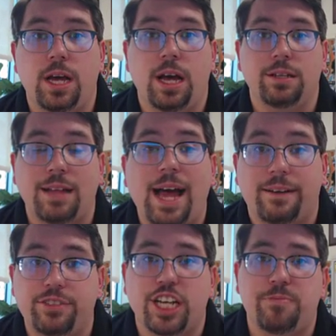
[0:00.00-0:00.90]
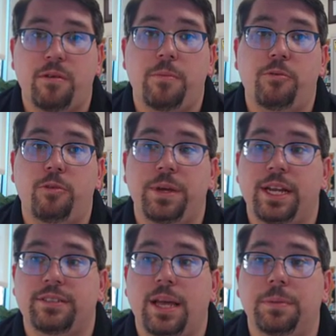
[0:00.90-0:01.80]
Uh, lack of chest pain would be
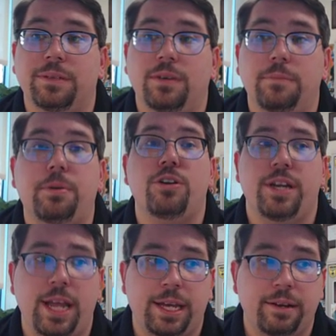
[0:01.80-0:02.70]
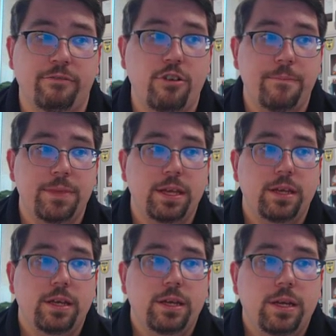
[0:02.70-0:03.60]
an example of a pertinent negative.
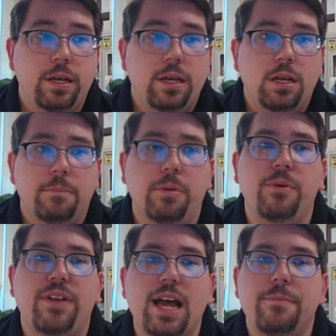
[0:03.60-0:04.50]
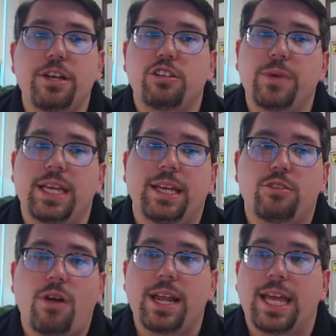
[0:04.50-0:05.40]
But we've got to make sure we can
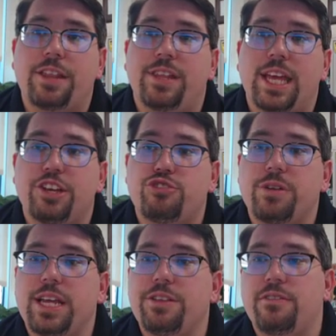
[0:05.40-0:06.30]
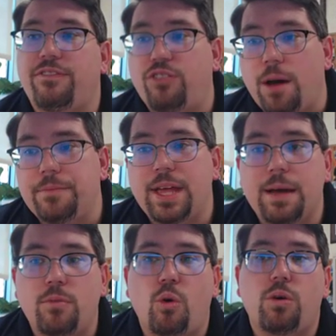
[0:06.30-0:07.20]
try to gather the history either from
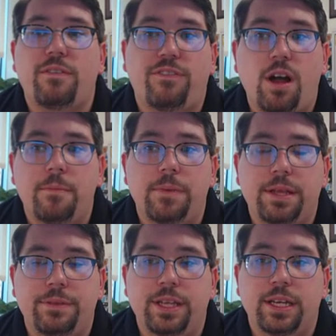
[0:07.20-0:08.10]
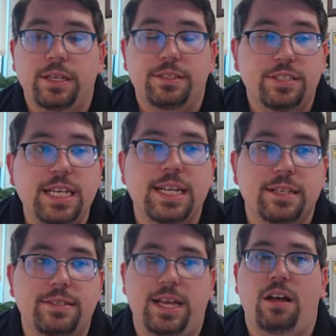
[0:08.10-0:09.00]
them or from the scene
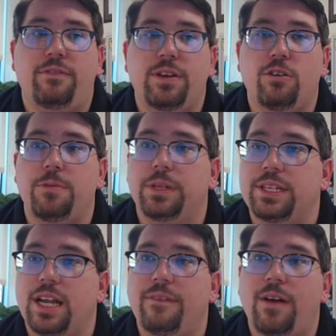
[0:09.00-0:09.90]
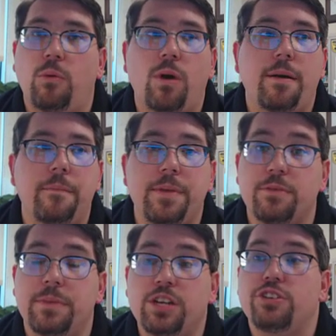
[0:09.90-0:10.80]
itself in order to be able to identify what
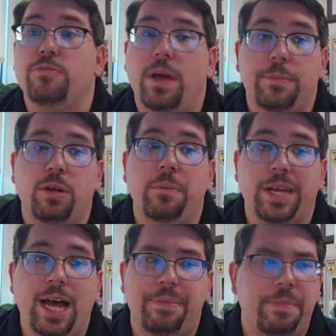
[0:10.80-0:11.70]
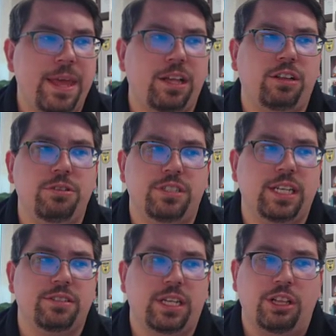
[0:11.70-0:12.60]
issues might be going on. That includes
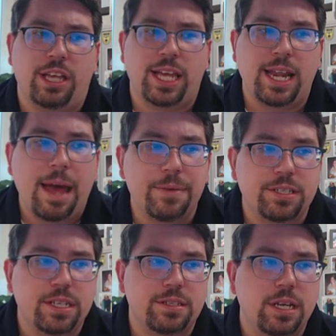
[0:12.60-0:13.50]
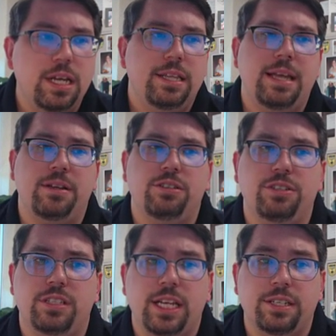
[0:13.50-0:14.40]
things like looking at emesis, that
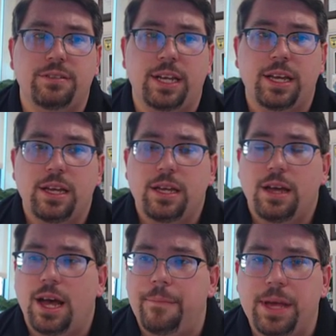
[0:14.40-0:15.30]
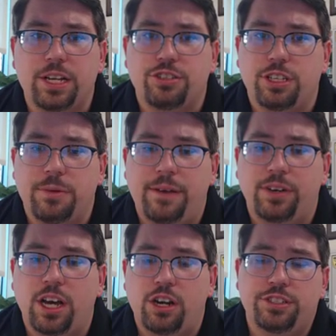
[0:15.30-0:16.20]
includes things like uh, making sure that we have
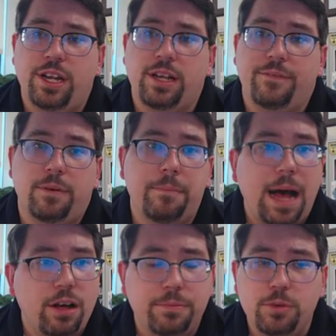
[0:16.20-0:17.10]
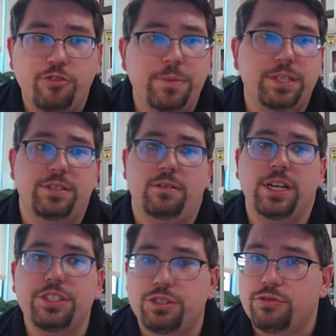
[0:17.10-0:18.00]
an understanding of their bowel movements, their
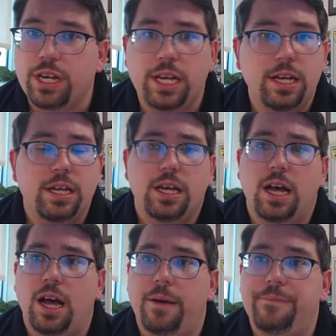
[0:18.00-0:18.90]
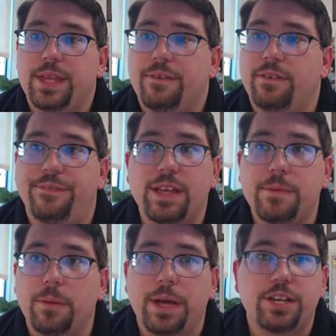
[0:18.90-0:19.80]
history. Um, for
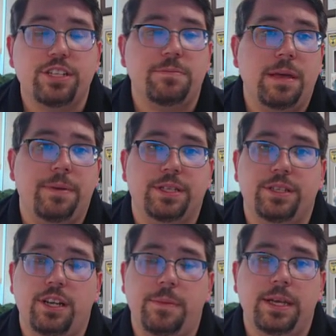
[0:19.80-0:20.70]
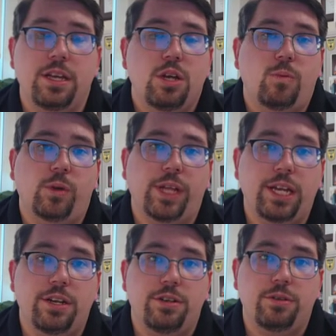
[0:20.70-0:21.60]
female patients, maybe it's going to be
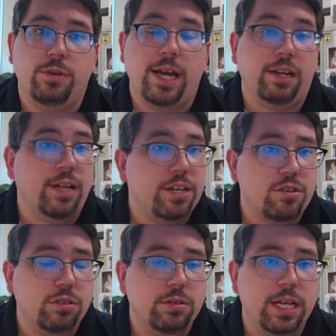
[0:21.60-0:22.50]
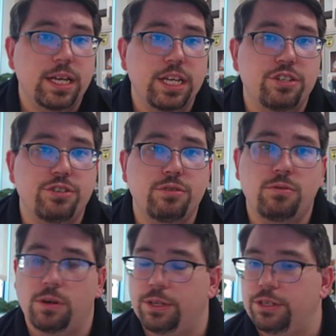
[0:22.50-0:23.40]
related to a gynecological uh,
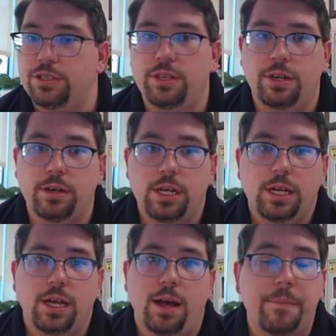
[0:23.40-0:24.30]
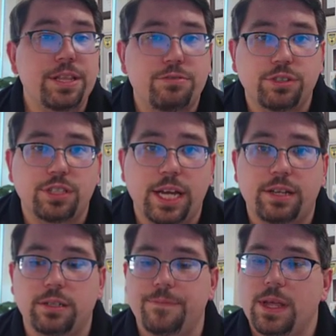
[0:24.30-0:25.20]
issue or their, their uh, menstrual
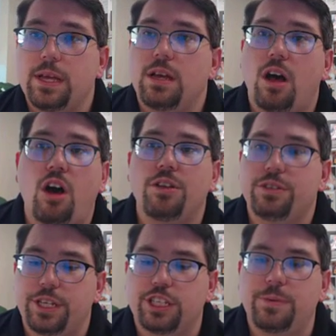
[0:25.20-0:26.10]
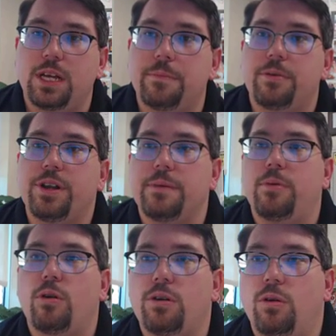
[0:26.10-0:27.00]
cycle. All those things become pretty
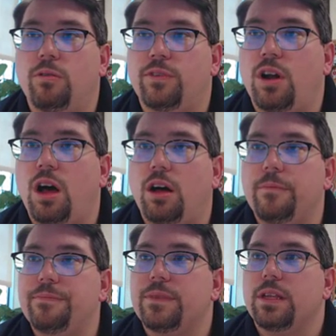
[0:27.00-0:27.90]
important overall.